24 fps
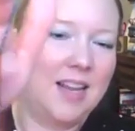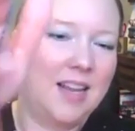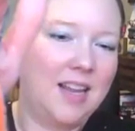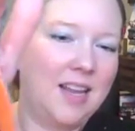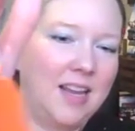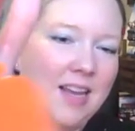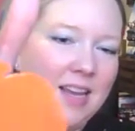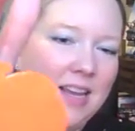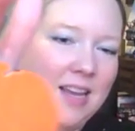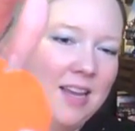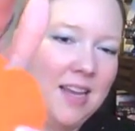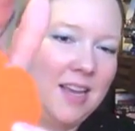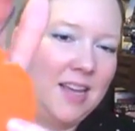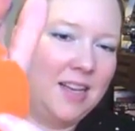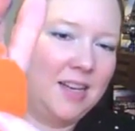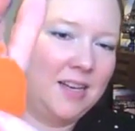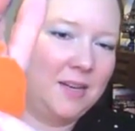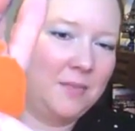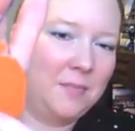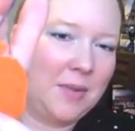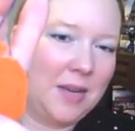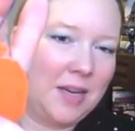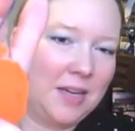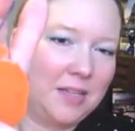
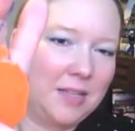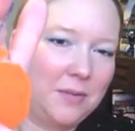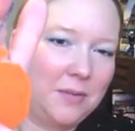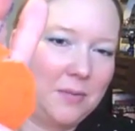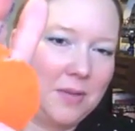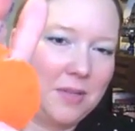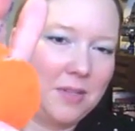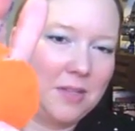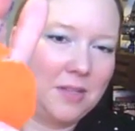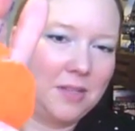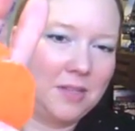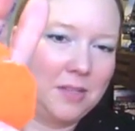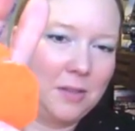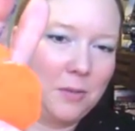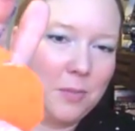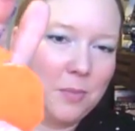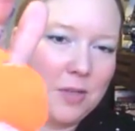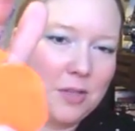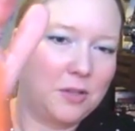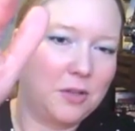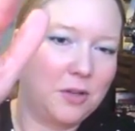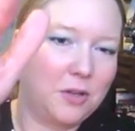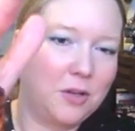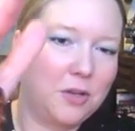and backed it with a little
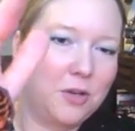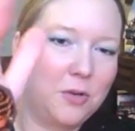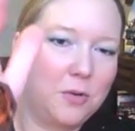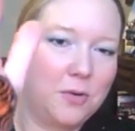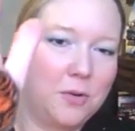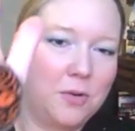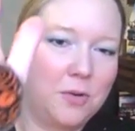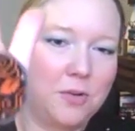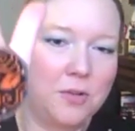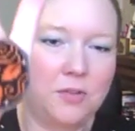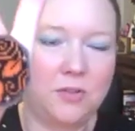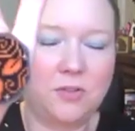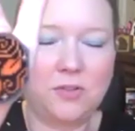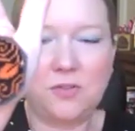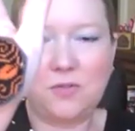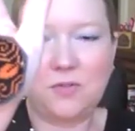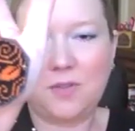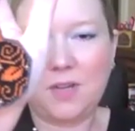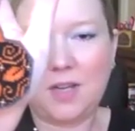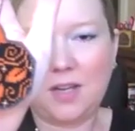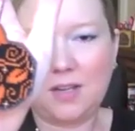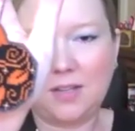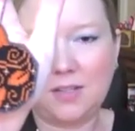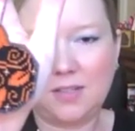bit darker orange
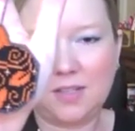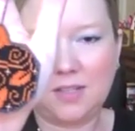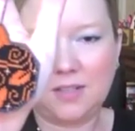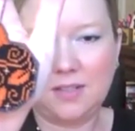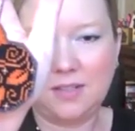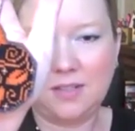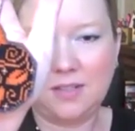felt.